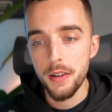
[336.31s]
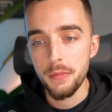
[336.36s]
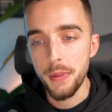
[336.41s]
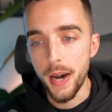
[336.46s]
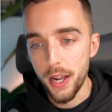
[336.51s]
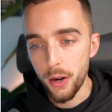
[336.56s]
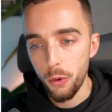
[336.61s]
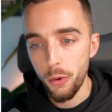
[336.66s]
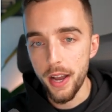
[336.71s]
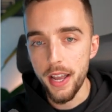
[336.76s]

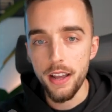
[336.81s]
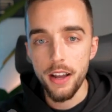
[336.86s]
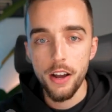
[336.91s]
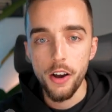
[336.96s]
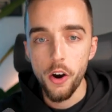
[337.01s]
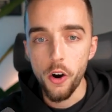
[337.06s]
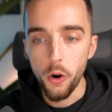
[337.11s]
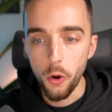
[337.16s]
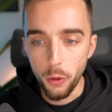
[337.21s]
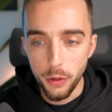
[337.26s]
by the way,
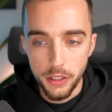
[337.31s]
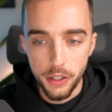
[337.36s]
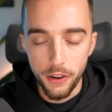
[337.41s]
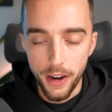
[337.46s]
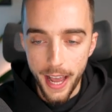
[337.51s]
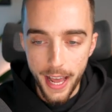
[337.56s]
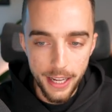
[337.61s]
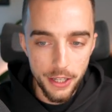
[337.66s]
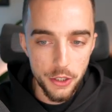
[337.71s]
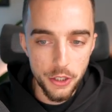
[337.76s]
only
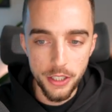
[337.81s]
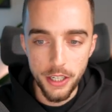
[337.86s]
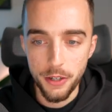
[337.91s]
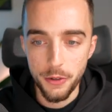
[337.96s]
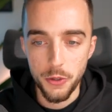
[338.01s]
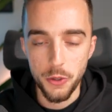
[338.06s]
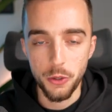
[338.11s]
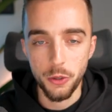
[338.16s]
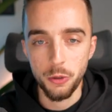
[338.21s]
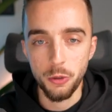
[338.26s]
your ad engine
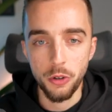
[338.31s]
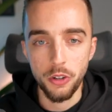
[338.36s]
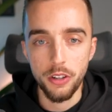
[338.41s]
inner circle